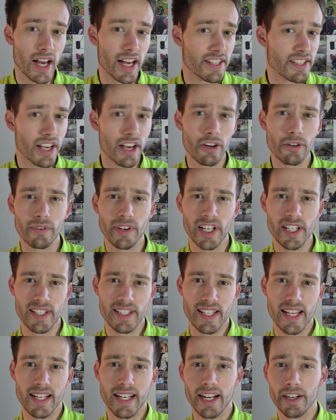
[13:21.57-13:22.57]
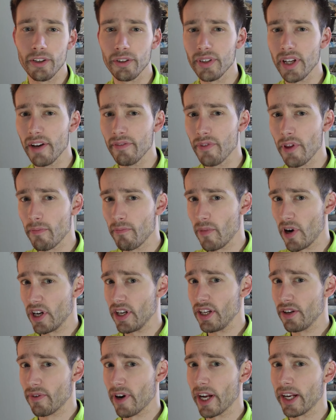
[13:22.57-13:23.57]
As I already said, I don't have the
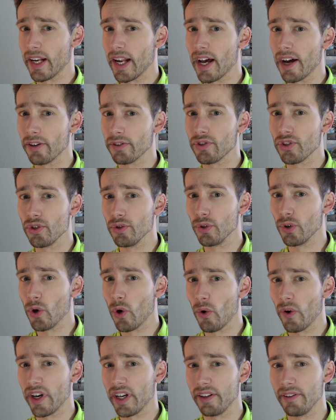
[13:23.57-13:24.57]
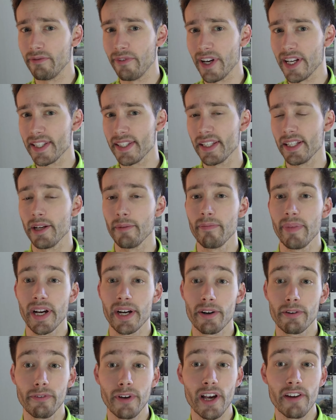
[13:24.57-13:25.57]
money right now to go and invest in a
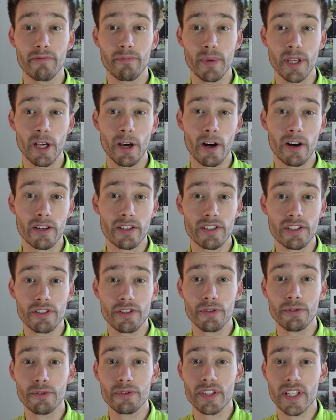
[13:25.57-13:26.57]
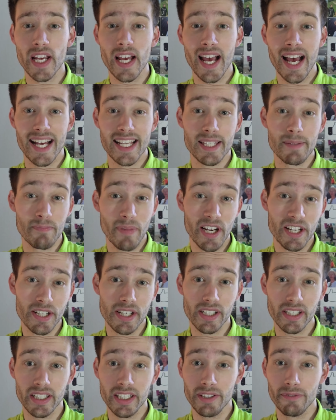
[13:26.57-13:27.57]
pair of FBR shoes,
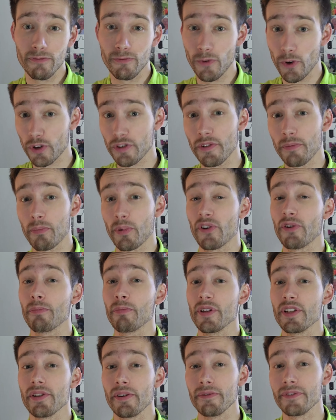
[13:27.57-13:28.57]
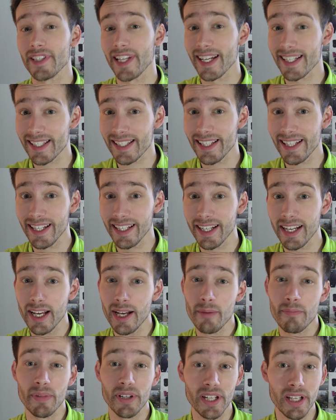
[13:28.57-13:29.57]
especially for the purpose of testing.
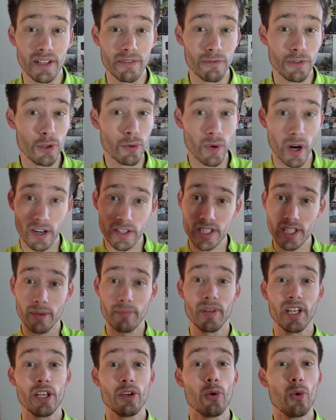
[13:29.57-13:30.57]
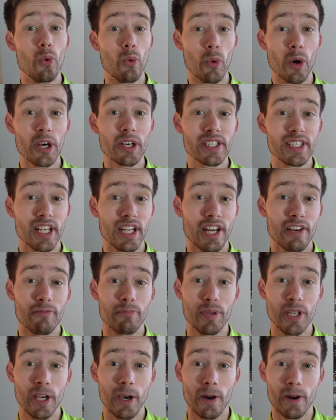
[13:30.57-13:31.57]
But if you are somebody who works
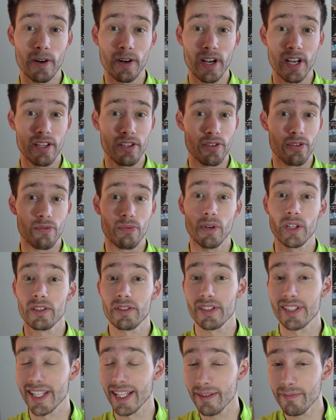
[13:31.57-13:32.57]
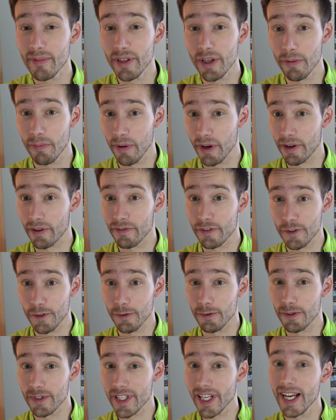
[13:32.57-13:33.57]
at FBR and you want to send me a pair of
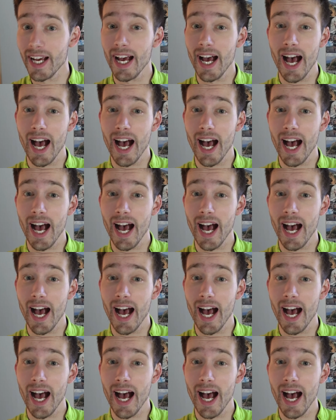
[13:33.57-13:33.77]
shoes,